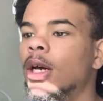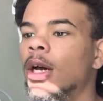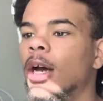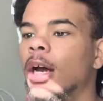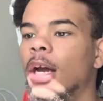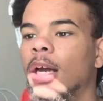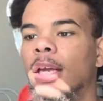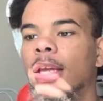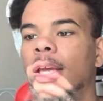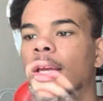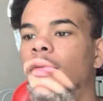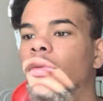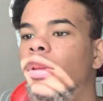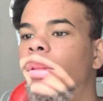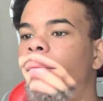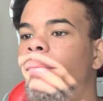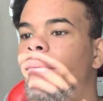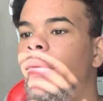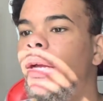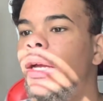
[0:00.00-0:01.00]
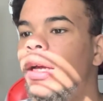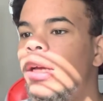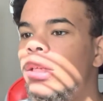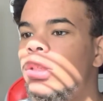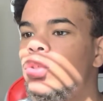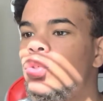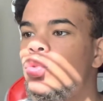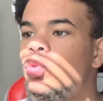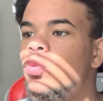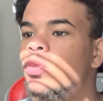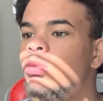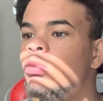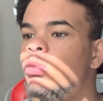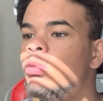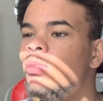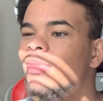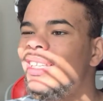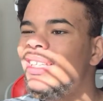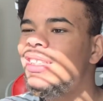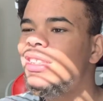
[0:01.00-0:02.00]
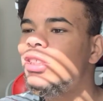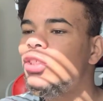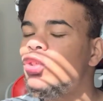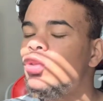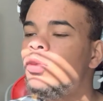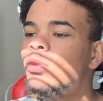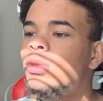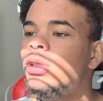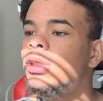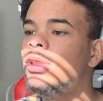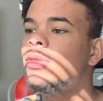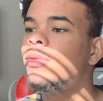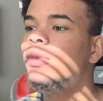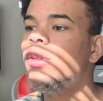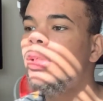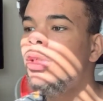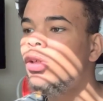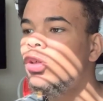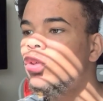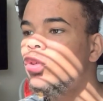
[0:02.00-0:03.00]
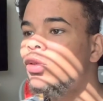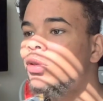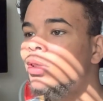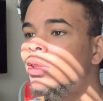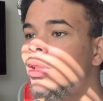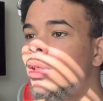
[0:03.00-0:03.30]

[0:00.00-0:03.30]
I can't really find too too much videos.